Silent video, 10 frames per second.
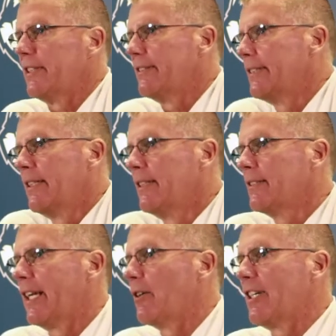and
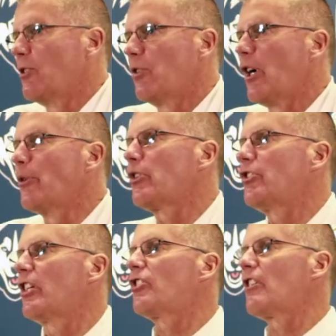you know, th those are
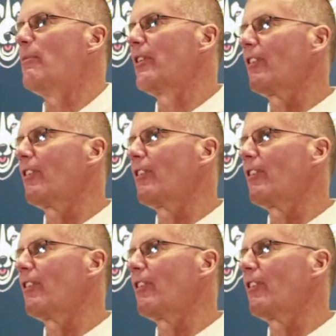just some of